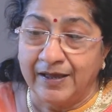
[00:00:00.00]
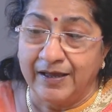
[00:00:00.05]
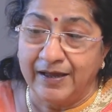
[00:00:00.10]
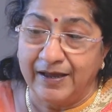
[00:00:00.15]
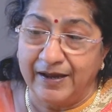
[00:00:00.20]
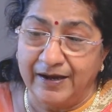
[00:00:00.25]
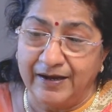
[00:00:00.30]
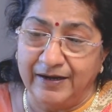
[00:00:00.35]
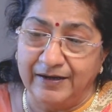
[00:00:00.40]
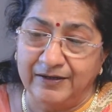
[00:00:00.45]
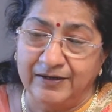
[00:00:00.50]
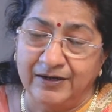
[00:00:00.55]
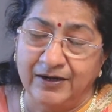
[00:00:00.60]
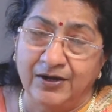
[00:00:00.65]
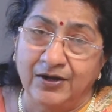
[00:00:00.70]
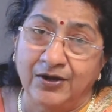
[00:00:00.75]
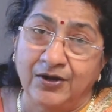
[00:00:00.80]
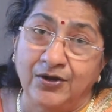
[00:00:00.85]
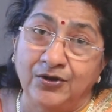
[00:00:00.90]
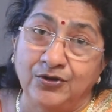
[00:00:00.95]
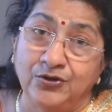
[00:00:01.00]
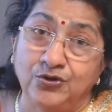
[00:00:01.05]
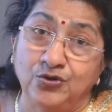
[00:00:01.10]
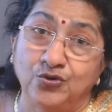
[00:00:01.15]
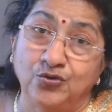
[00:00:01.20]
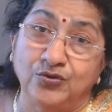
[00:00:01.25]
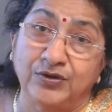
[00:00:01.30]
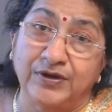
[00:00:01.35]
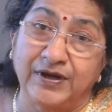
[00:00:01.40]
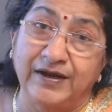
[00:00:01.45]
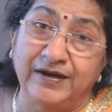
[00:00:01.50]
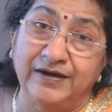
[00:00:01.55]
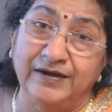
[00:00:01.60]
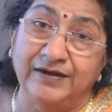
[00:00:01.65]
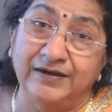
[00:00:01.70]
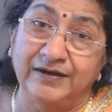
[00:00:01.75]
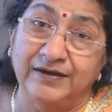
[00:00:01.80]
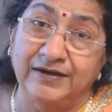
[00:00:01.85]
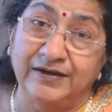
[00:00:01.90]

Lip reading: and you can